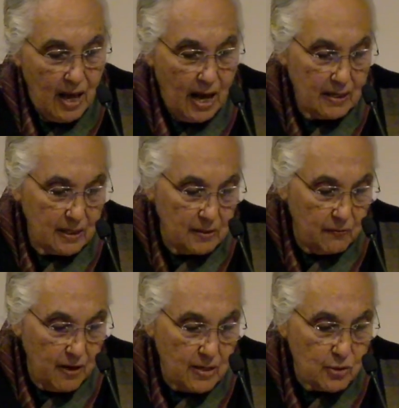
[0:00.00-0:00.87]
and
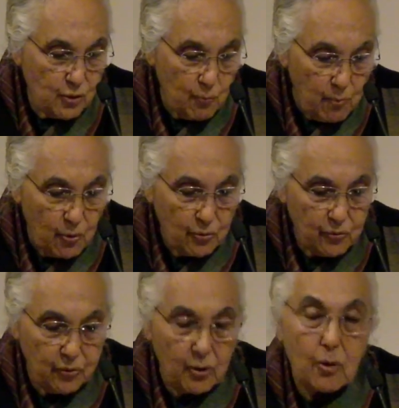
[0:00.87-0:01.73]
conveyed to
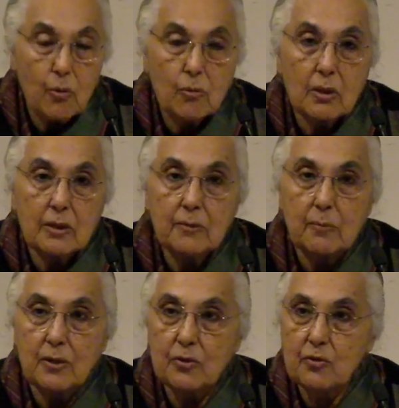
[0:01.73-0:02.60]
both the local
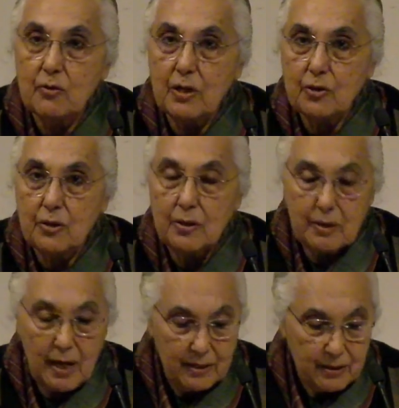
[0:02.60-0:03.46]

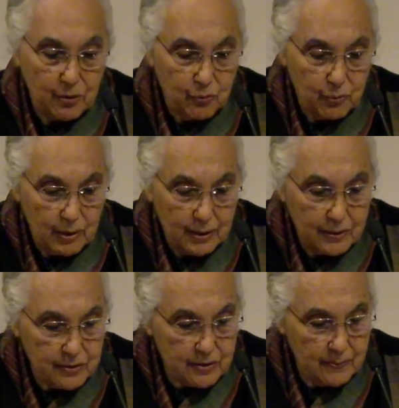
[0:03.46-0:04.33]
administration and the
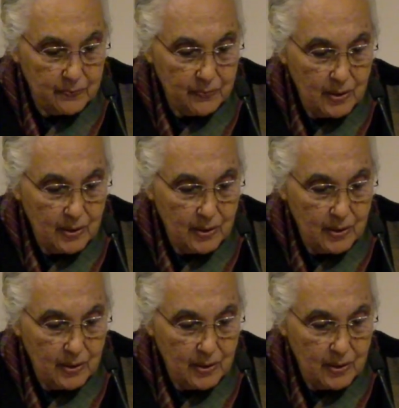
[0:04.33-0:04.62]
rulers.